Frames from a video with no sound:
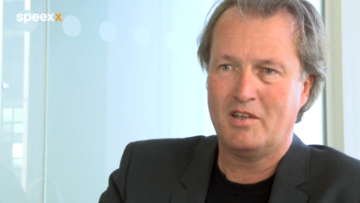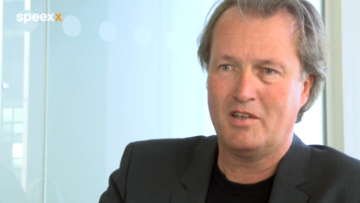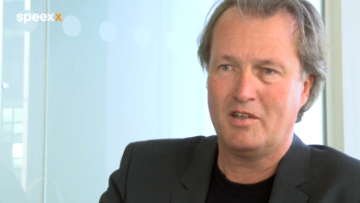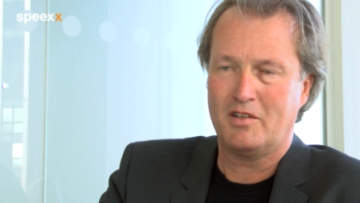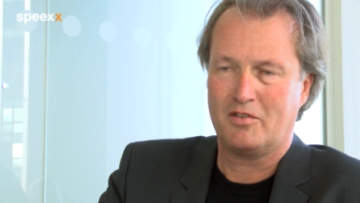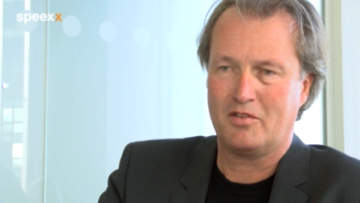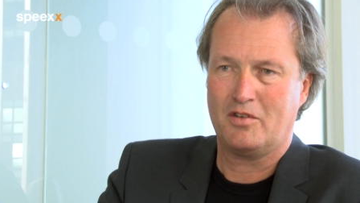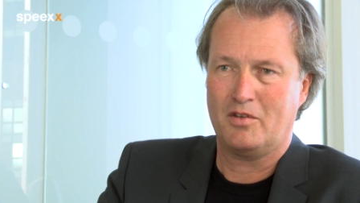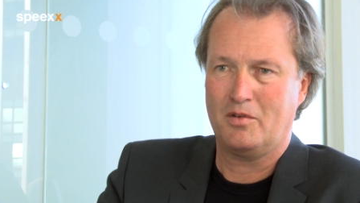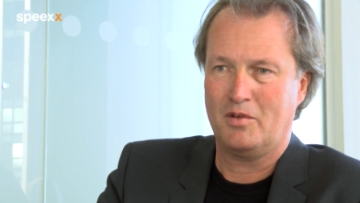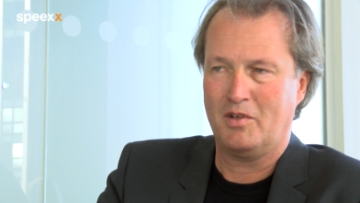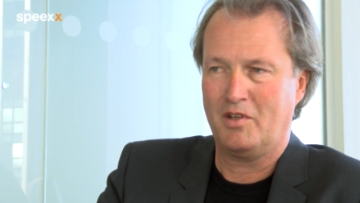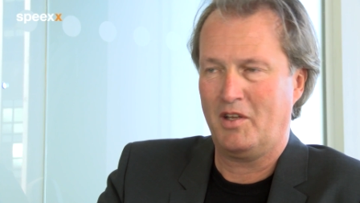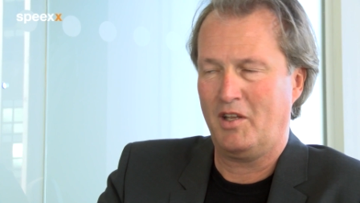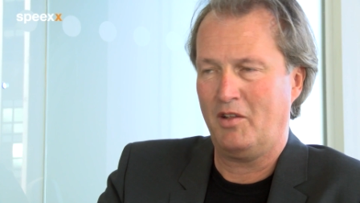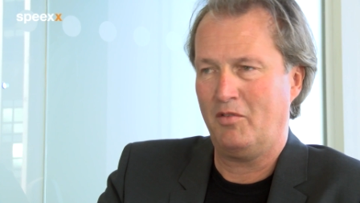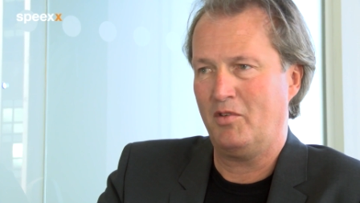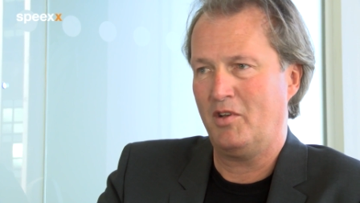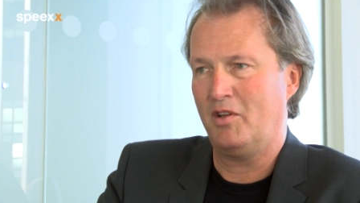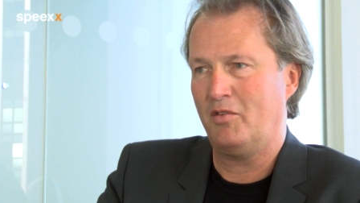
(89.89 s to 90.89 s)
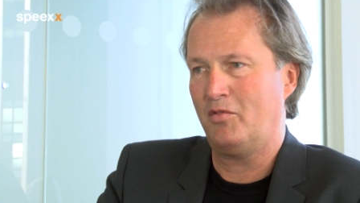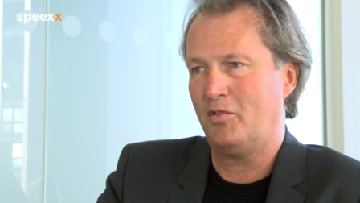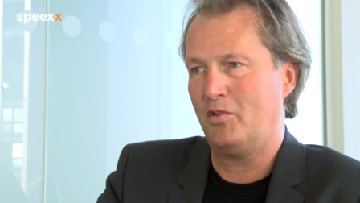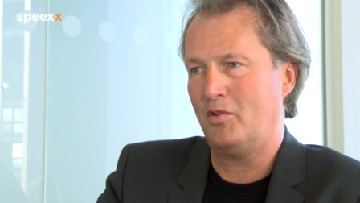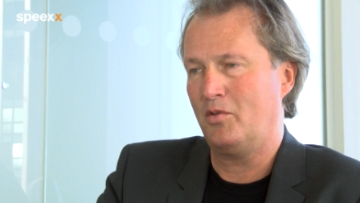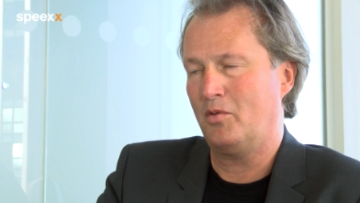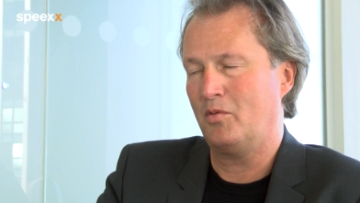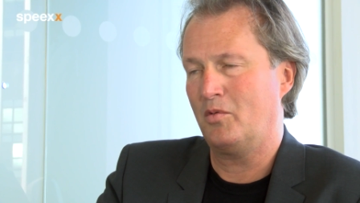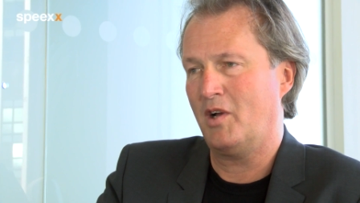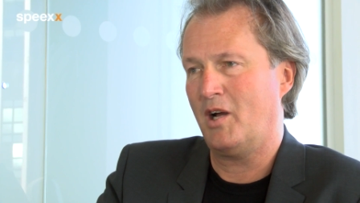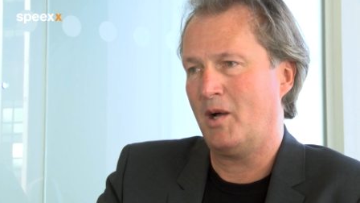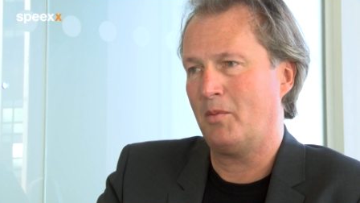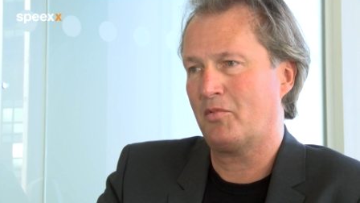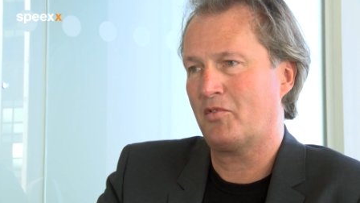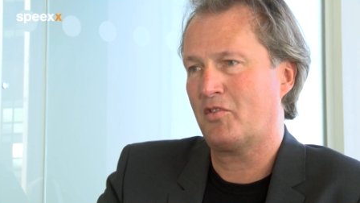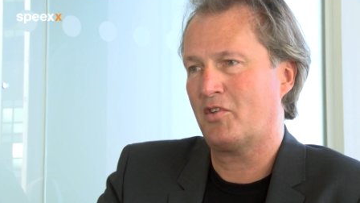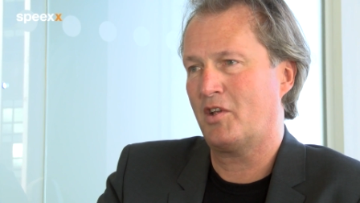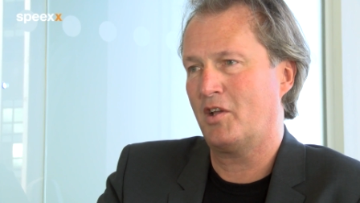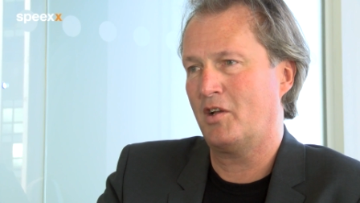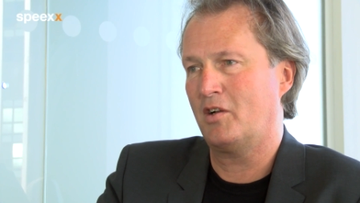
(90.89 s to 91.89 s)
And so even if you
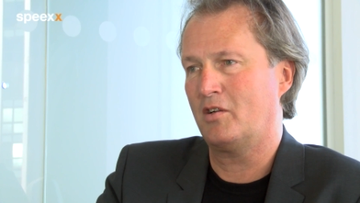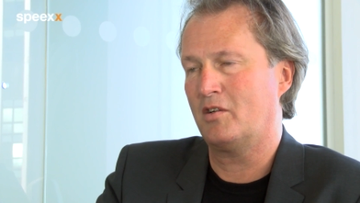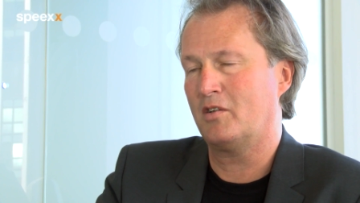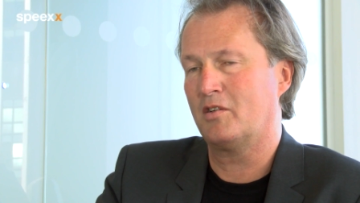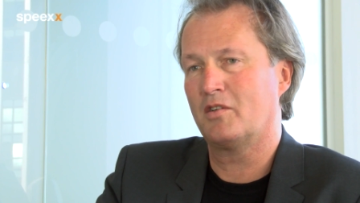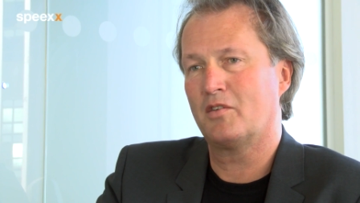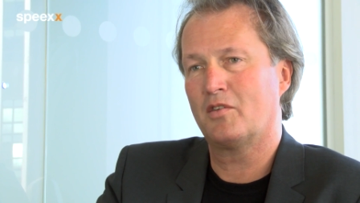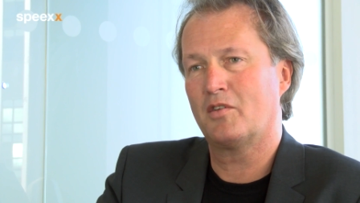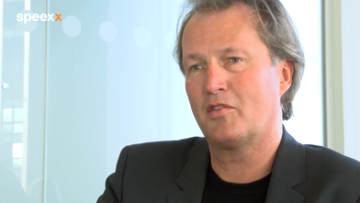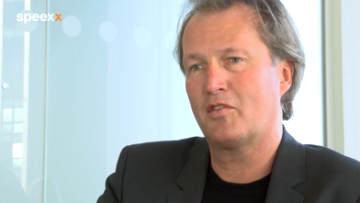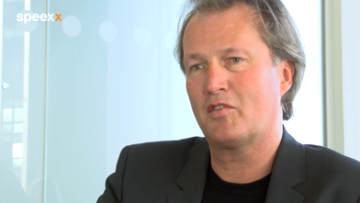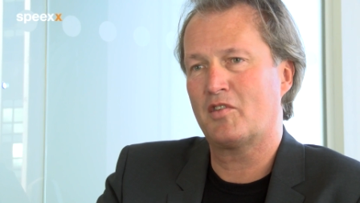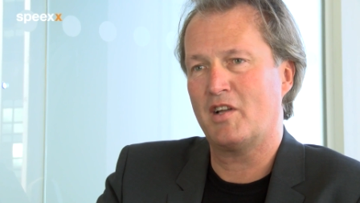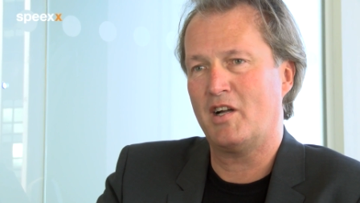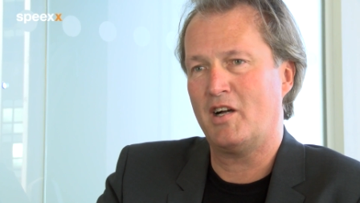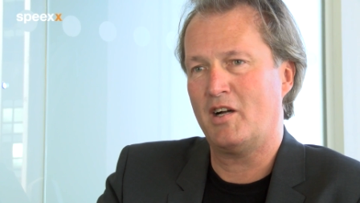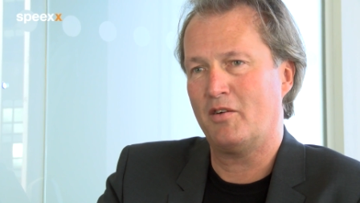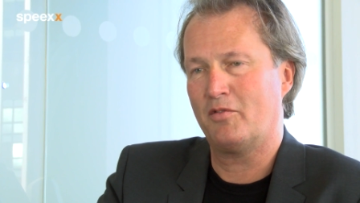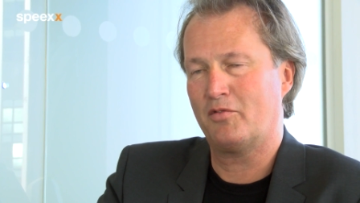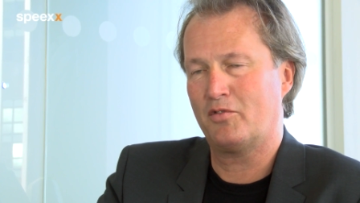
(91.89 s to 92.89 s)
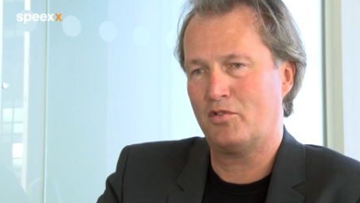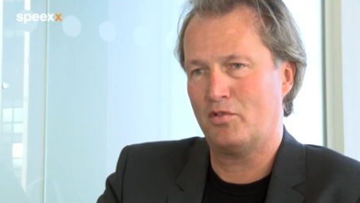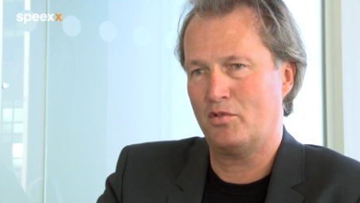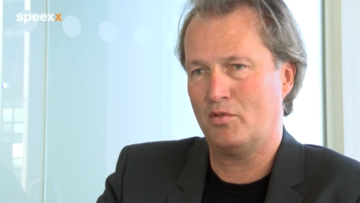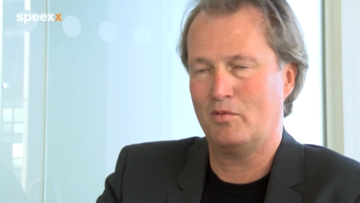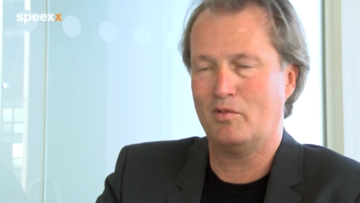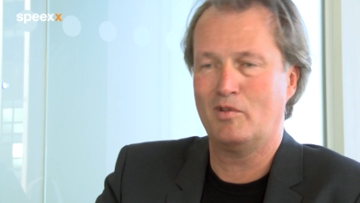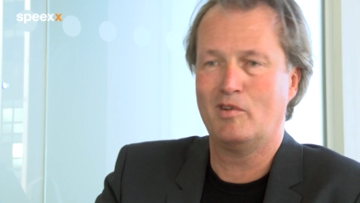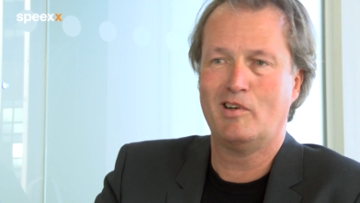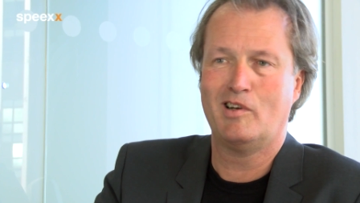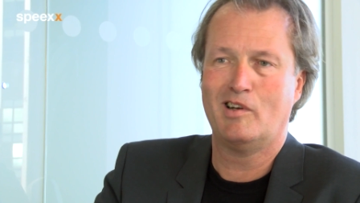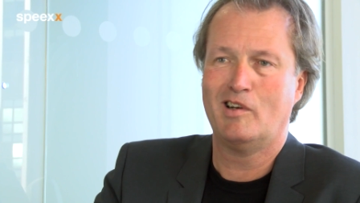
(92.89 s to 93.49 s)
upskill staff to